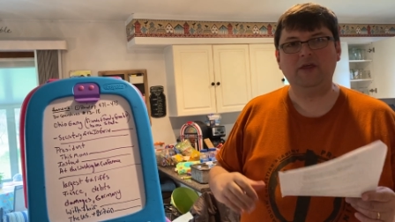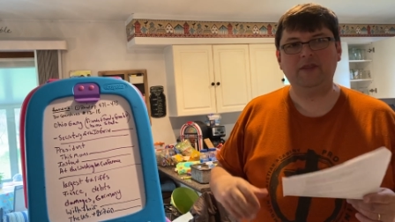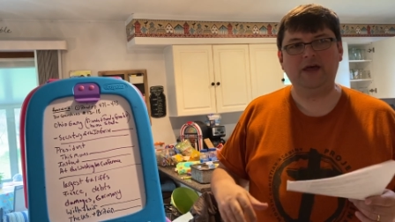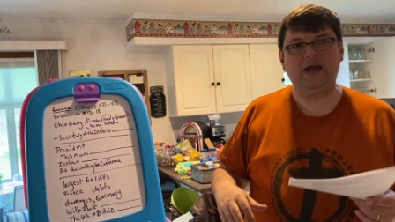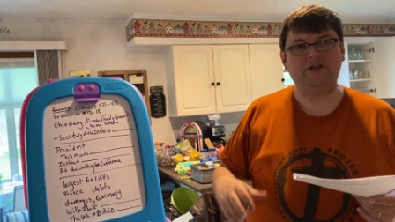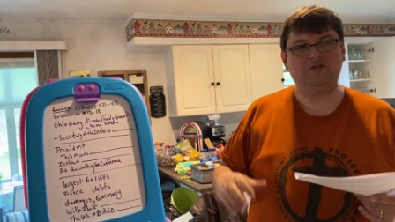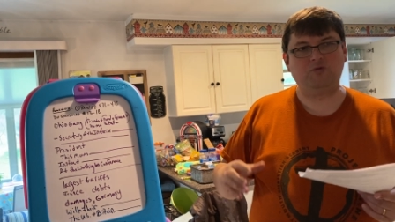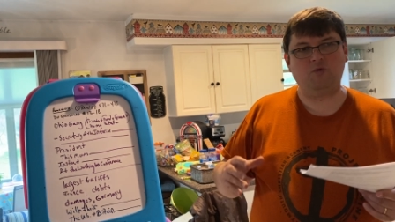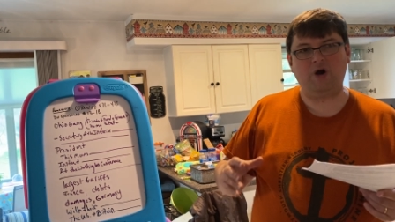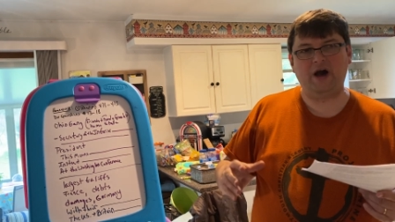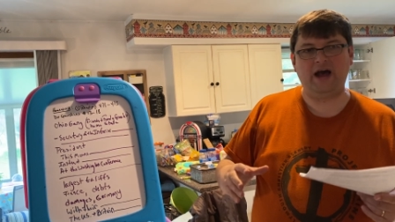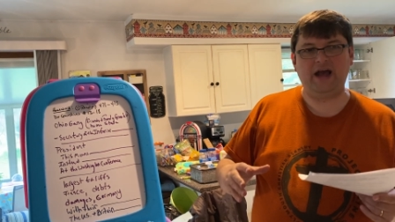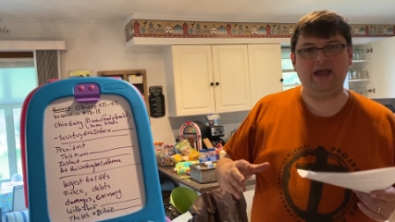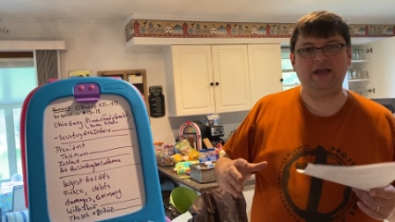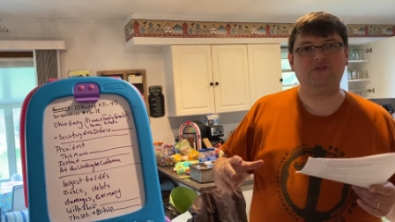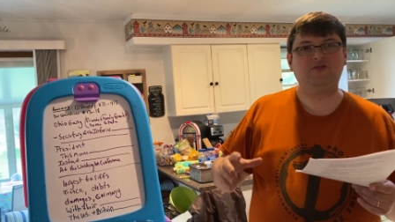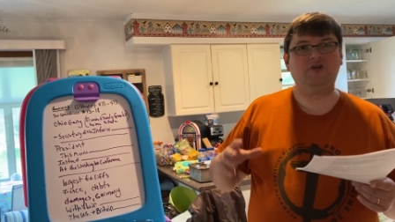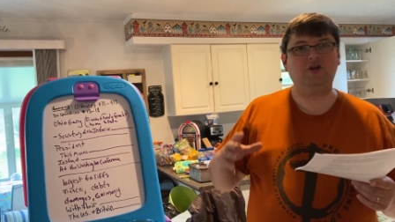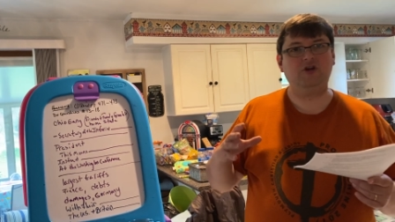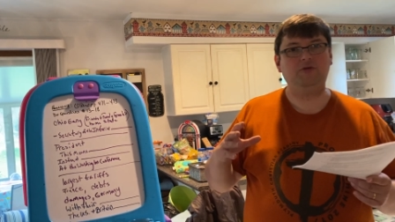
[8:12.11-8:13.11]
That's why
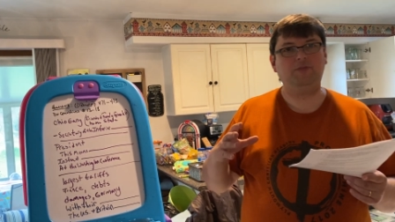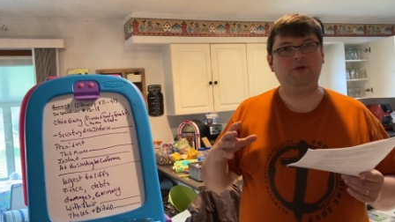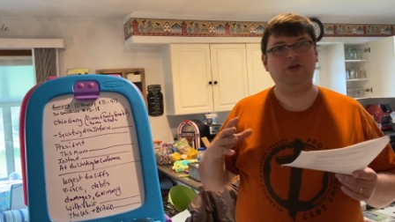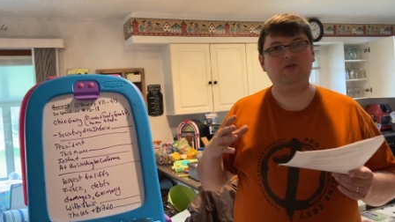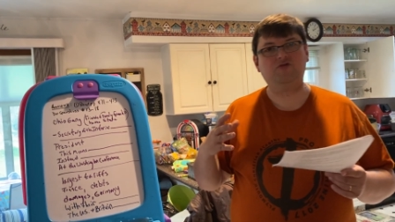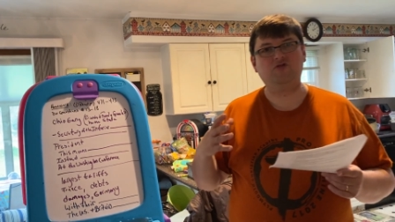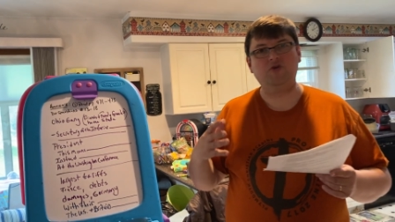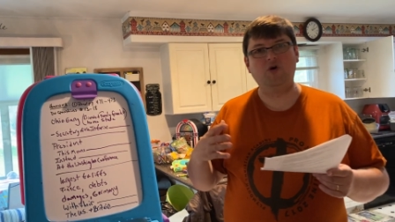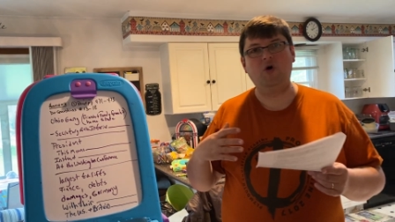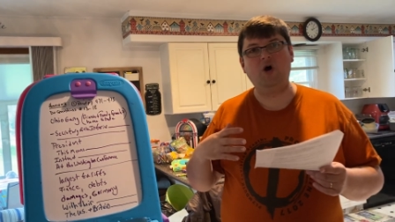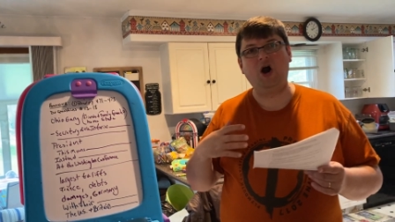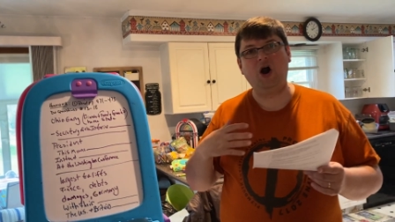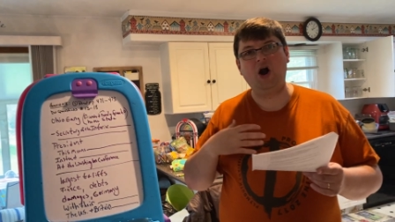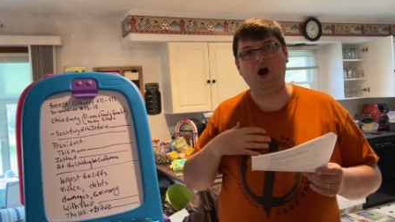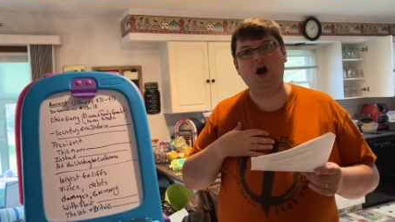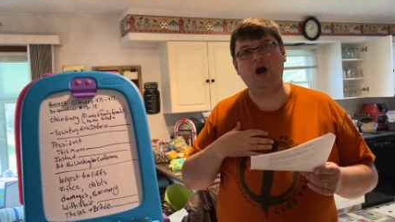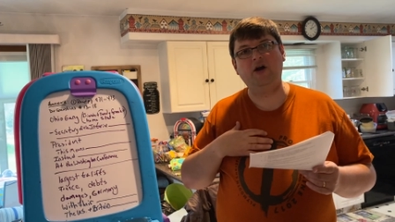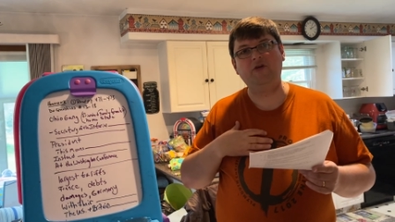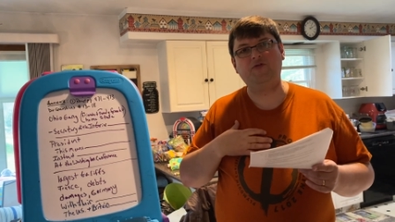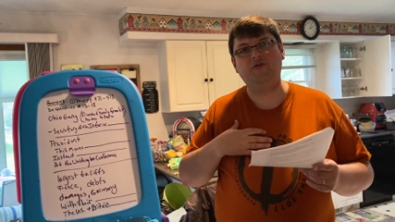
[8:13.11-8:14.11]
it's going to be so
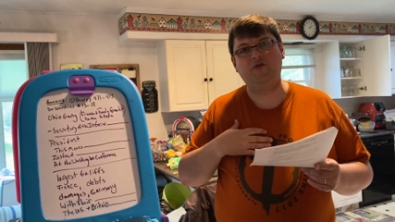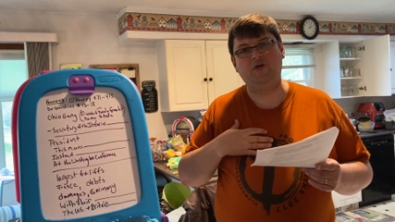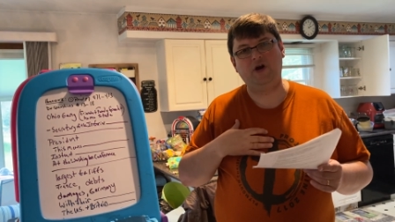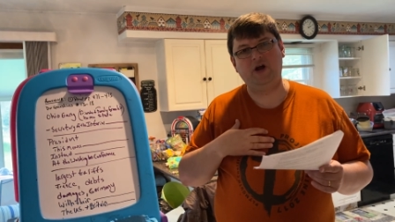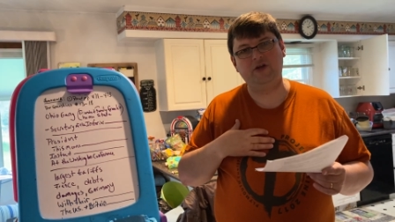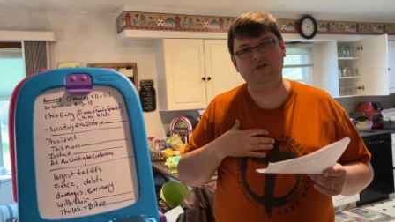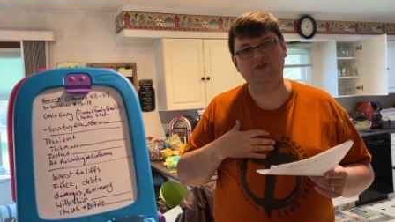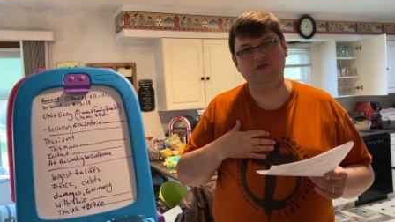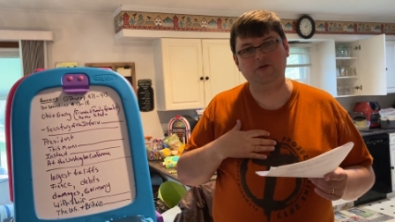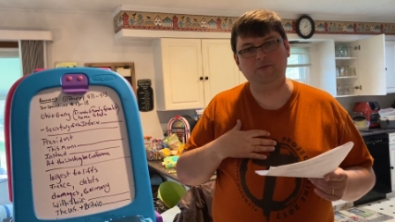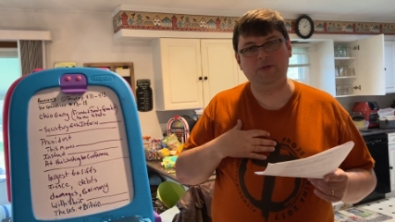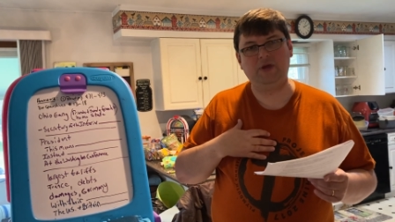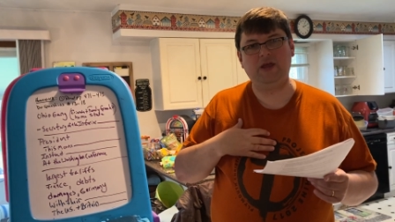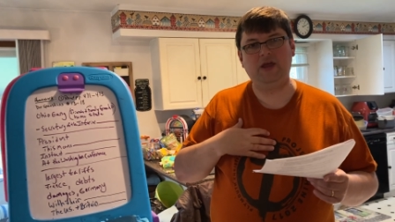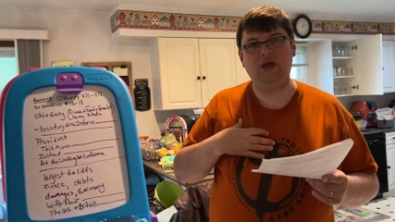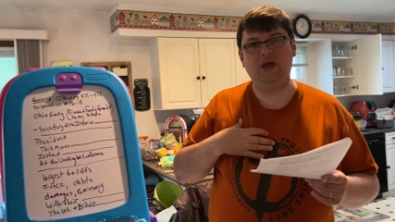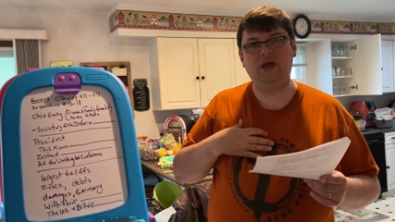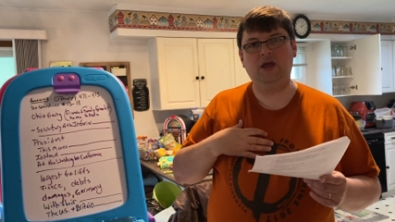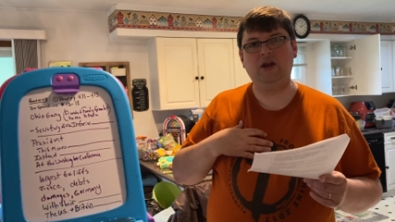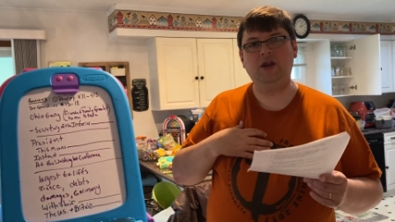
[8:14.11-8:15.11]
hard for us to
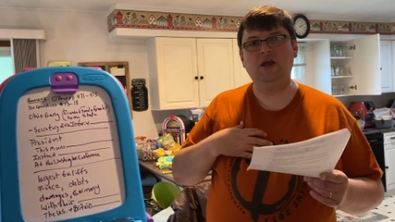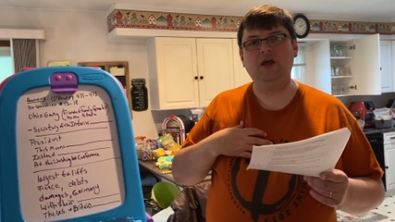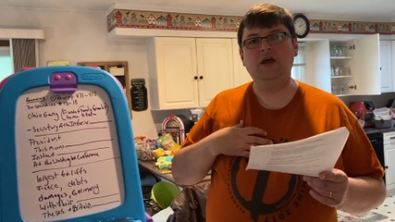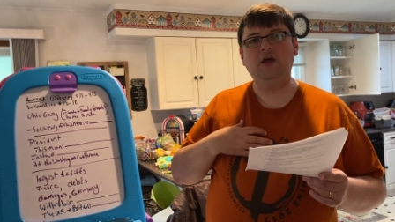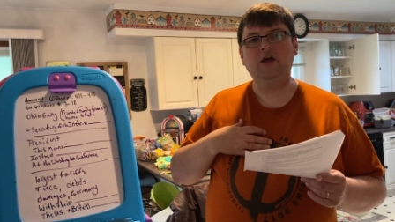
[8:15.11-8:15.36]
begin